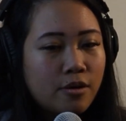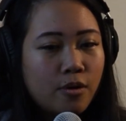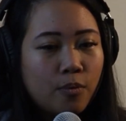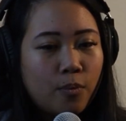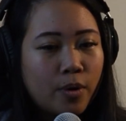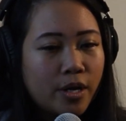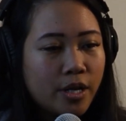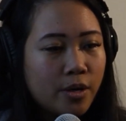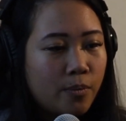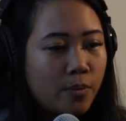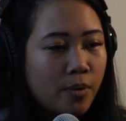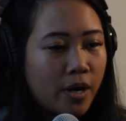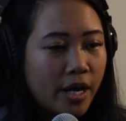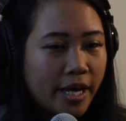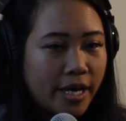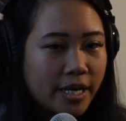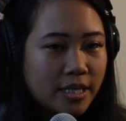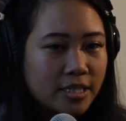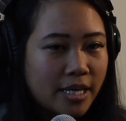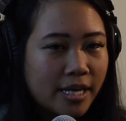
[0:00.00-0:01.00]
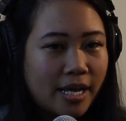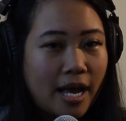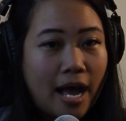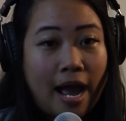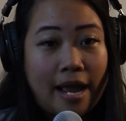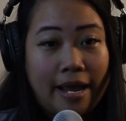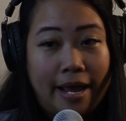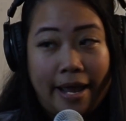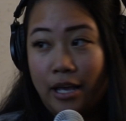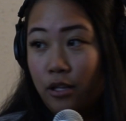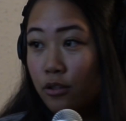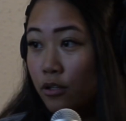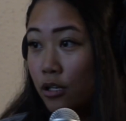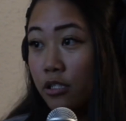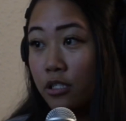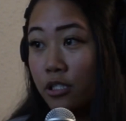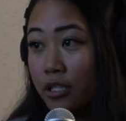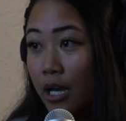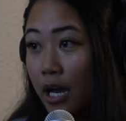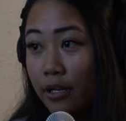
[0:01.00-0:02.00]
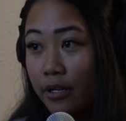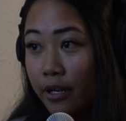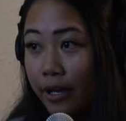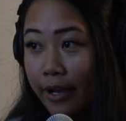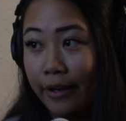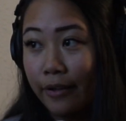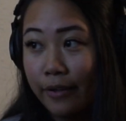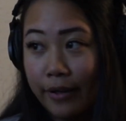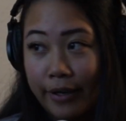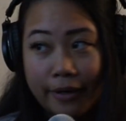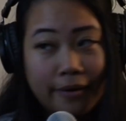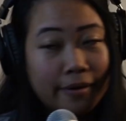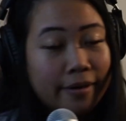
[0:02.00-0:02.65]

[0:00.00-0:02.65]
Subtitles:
know what it was. Like I ate lunch that day. Like